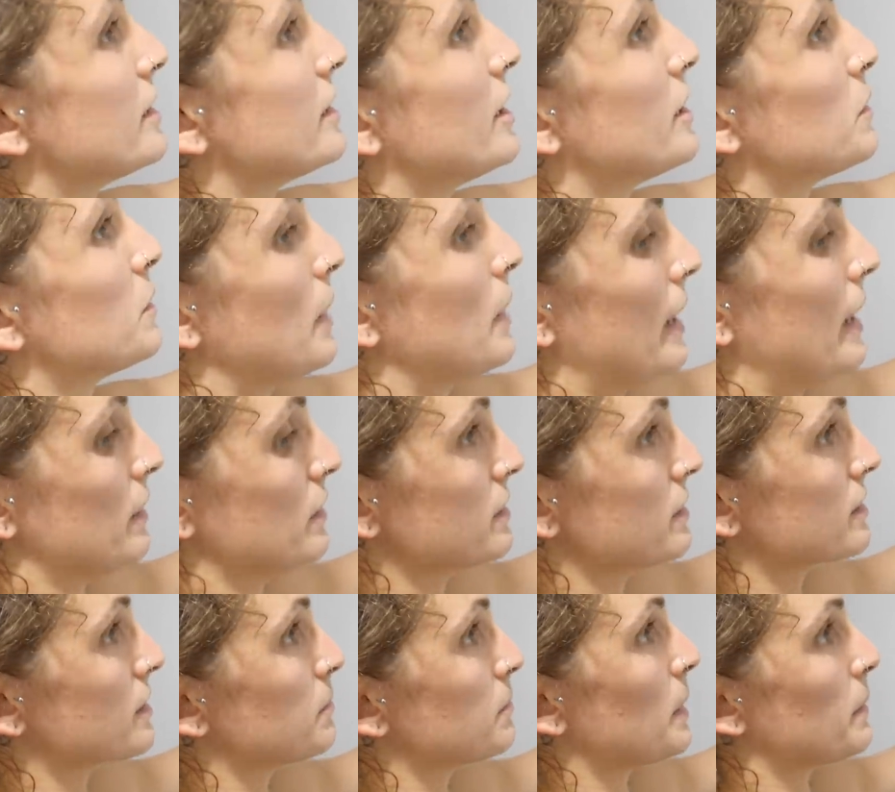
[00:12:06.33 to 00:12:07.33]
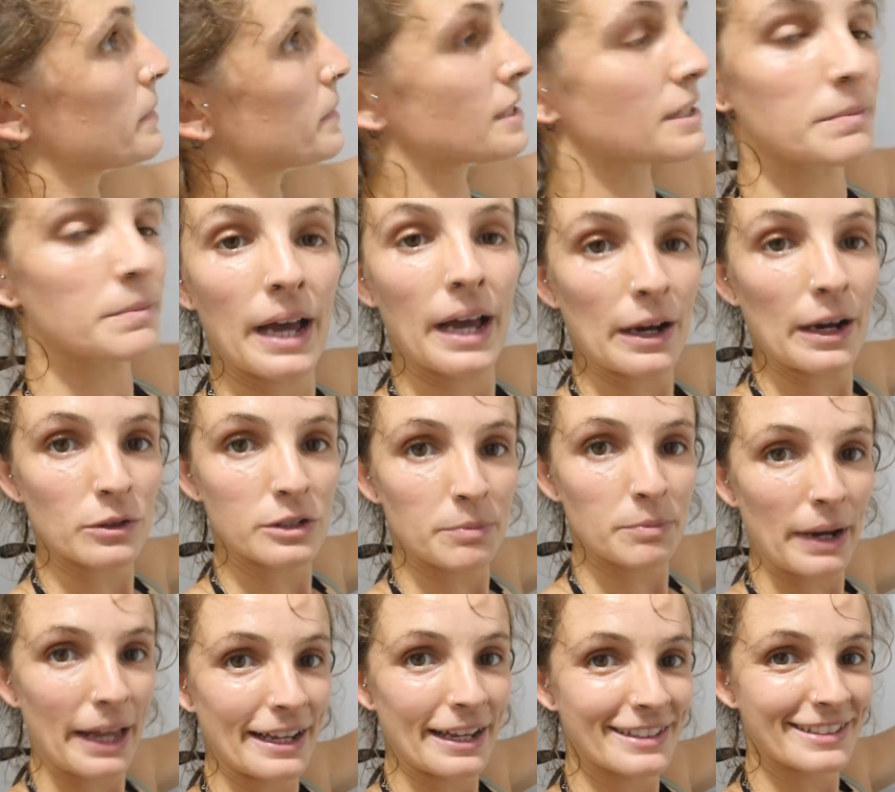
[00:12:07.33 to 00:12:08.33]
don't know what else, maybe some house
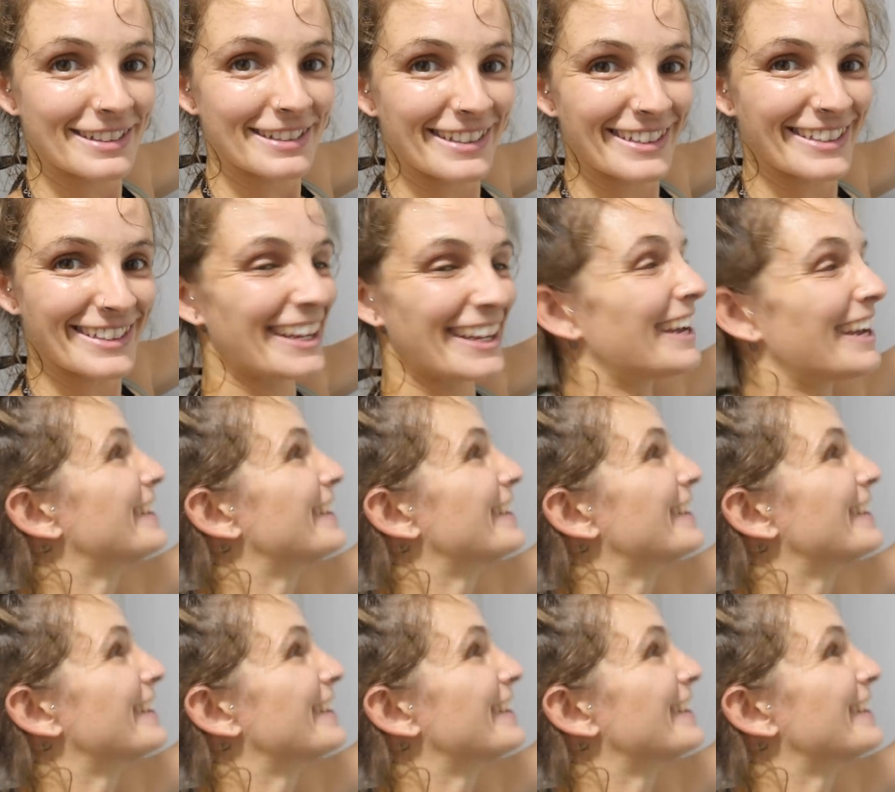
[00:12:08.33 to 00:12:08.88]
plants, I don't know.